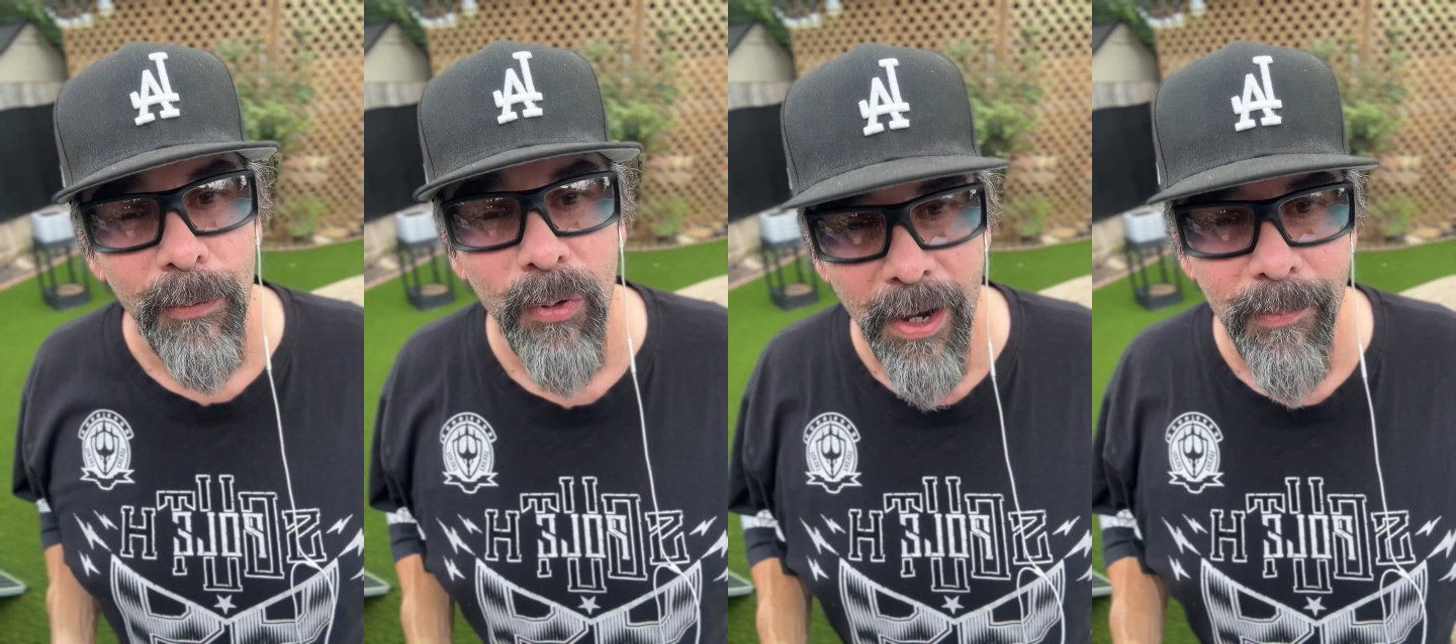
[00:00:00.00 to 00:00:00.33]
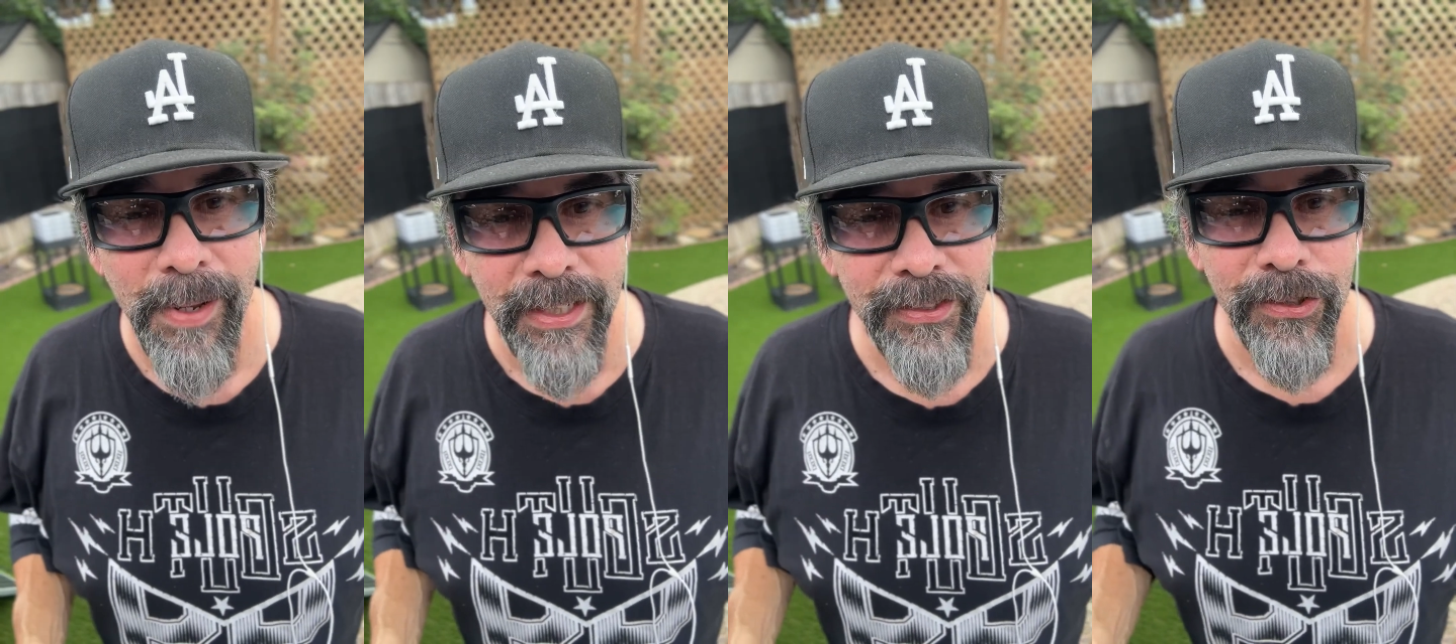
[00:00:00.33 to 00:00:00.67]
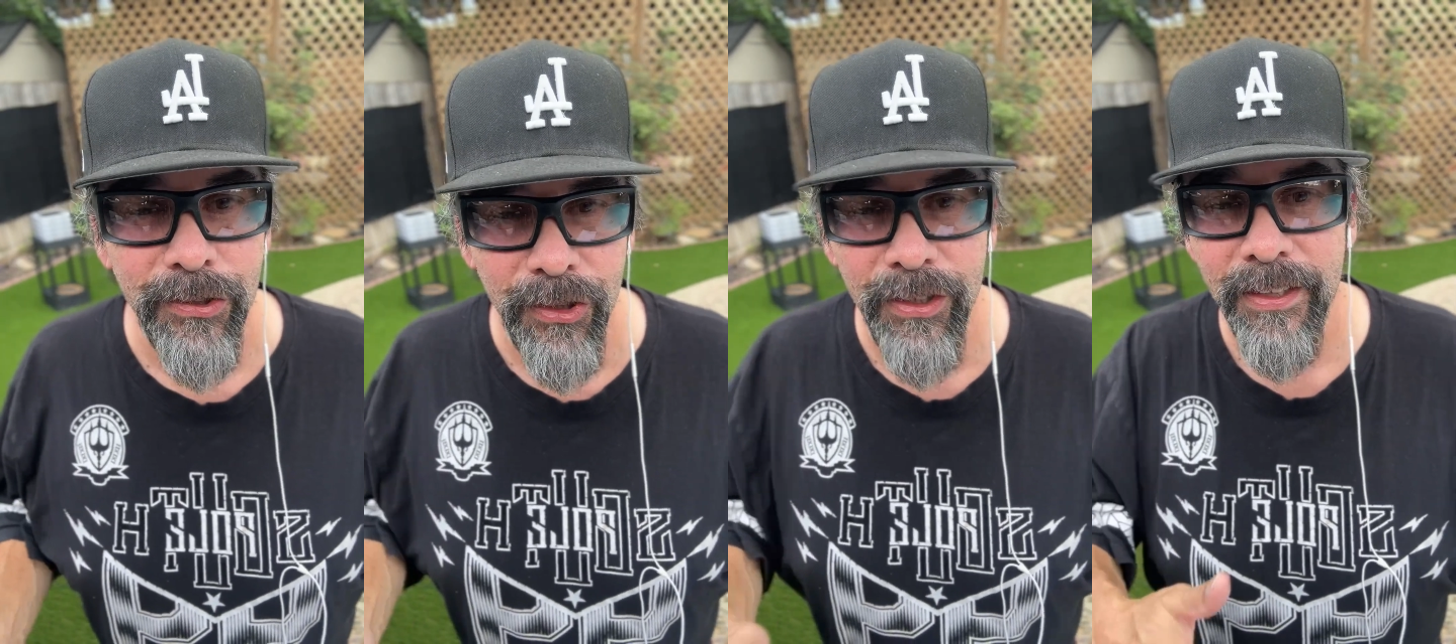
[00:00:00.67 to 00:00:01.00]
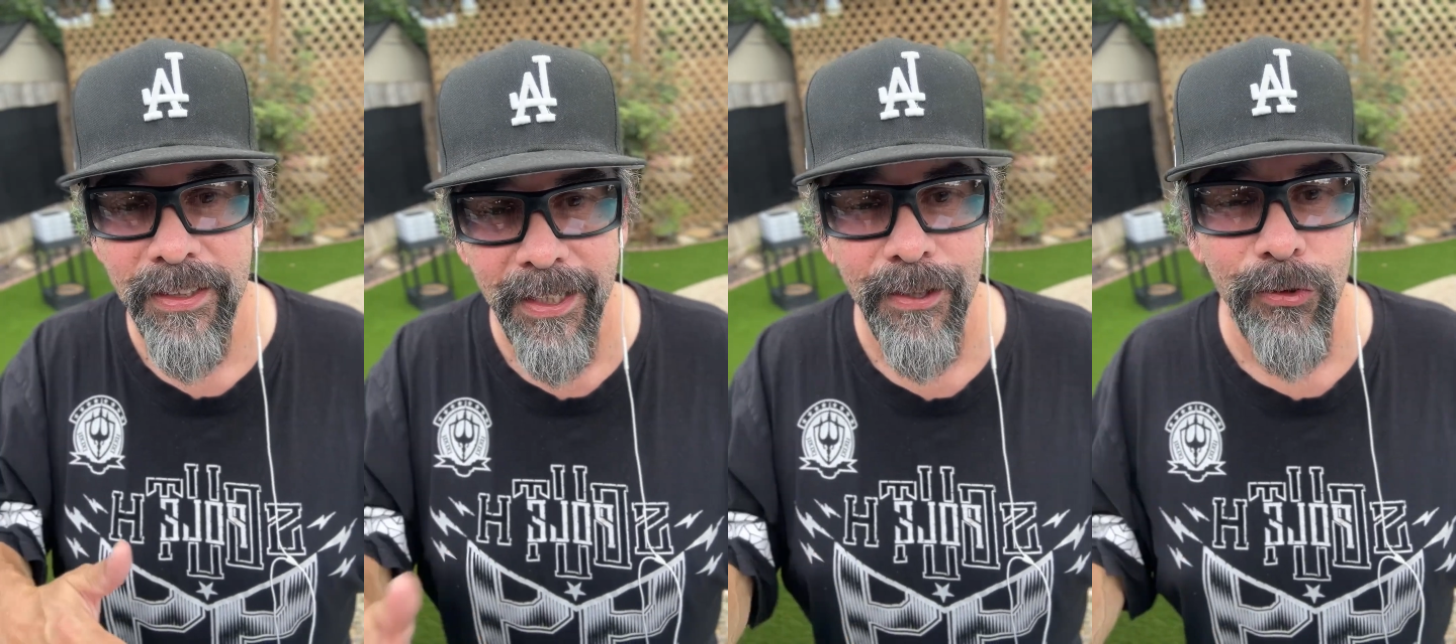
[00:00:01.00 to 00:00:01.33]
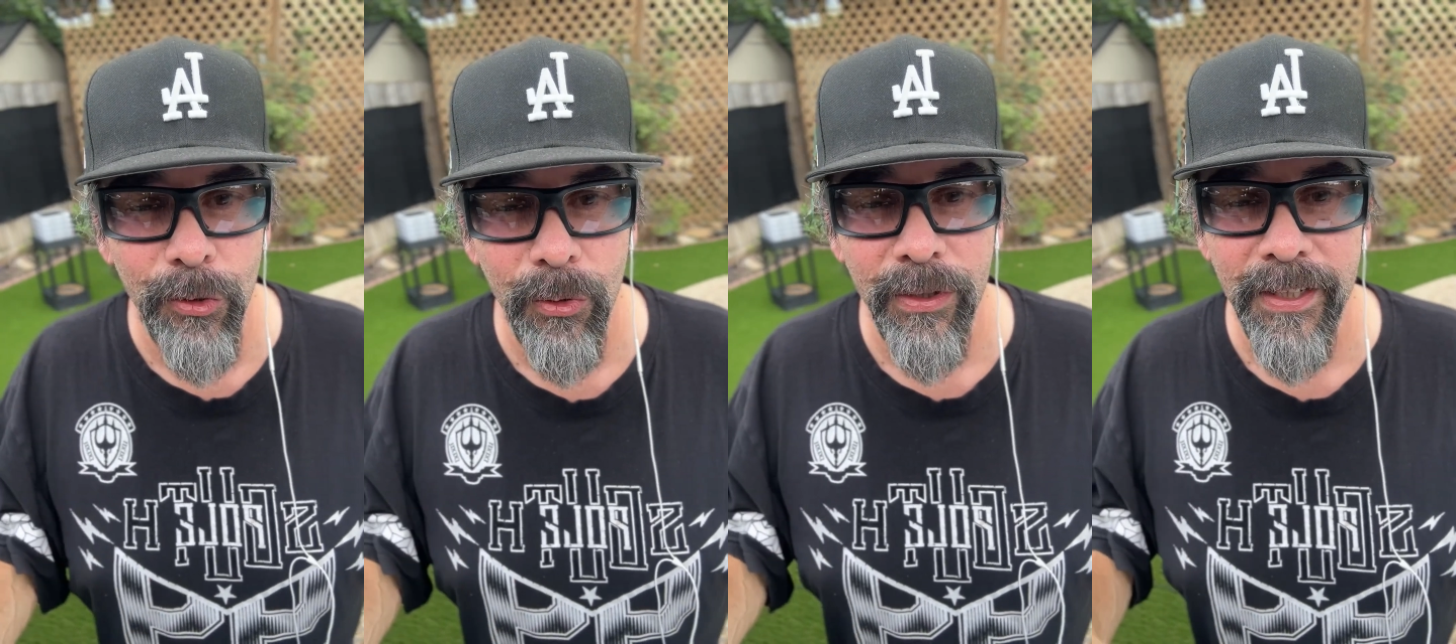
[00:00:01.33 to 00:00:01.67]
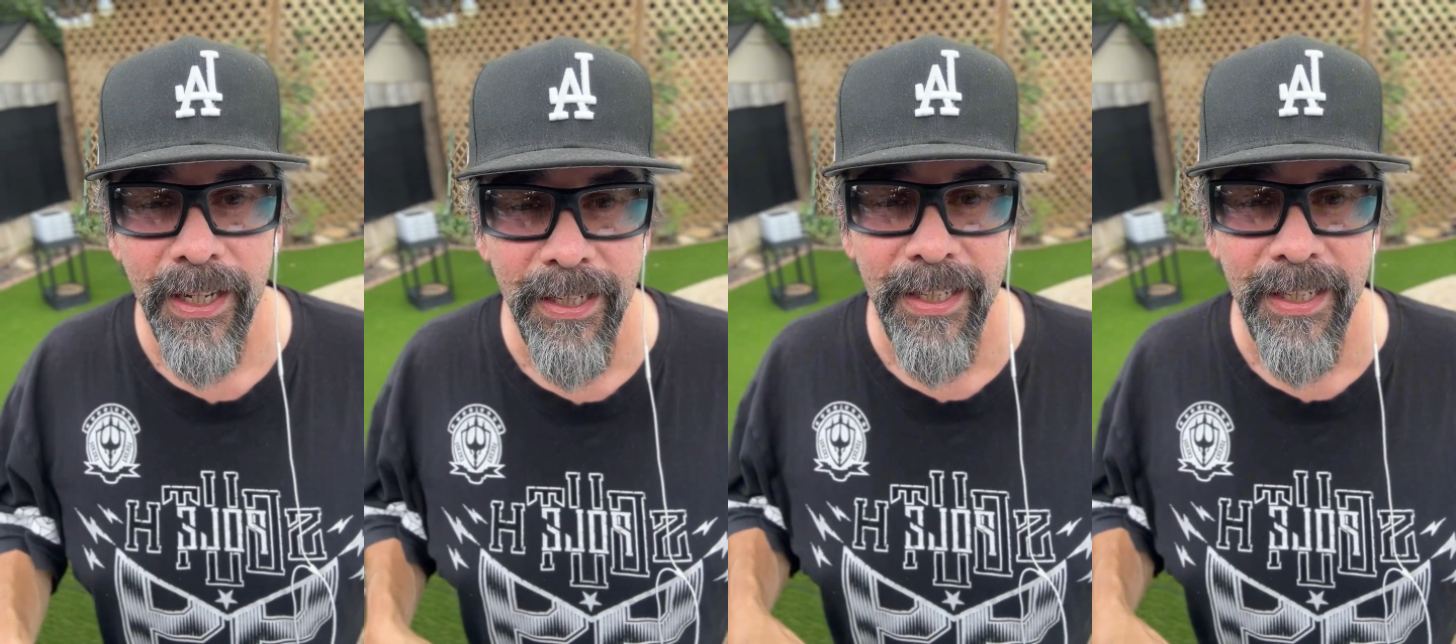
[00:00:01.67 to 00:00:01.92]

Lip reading: prop master, so you can take control of that,